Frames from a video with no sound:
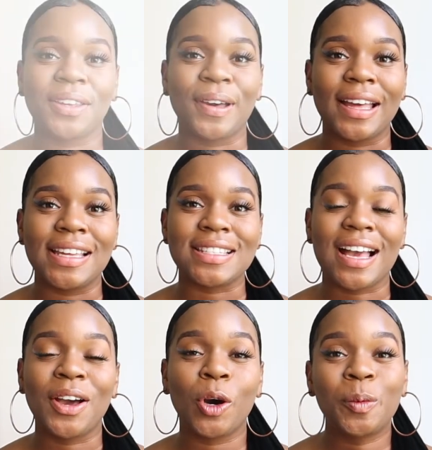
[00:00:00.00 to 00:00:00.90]
you guys,
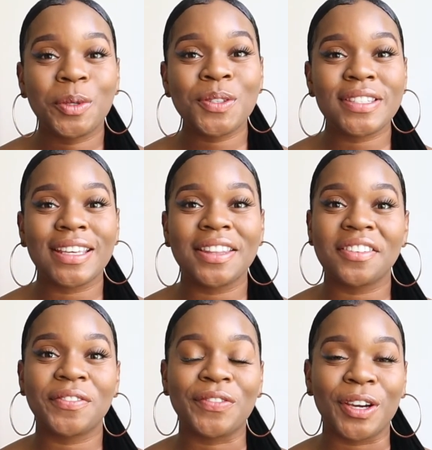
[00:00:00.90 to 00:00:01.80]
I hope you've seen
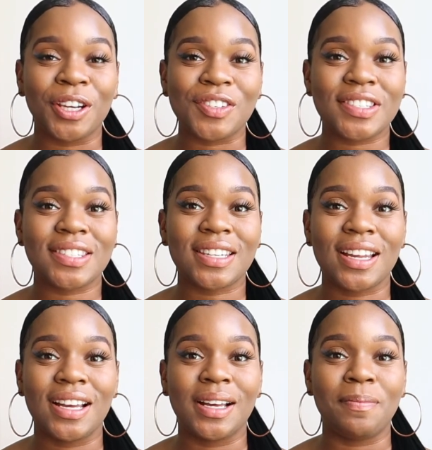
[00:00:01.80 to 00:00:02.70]
the first
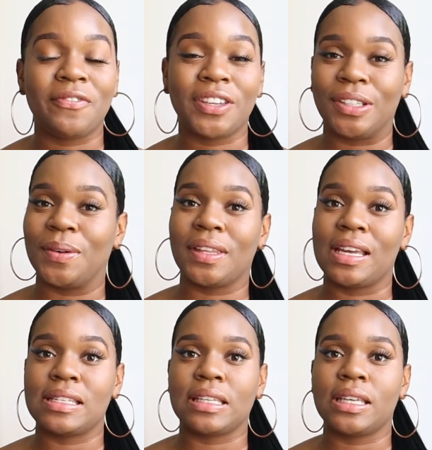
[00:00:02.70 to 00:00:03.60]
video that
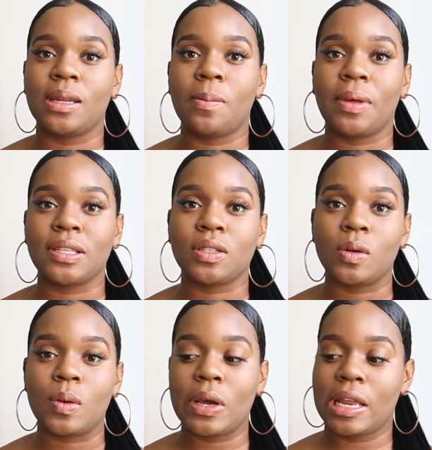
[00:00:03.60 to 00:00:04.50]
I did based
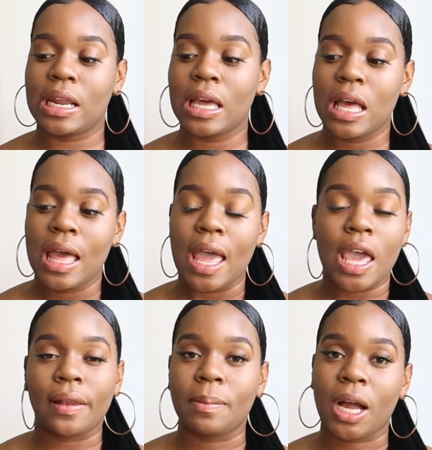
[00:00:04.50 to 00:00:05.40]
on IL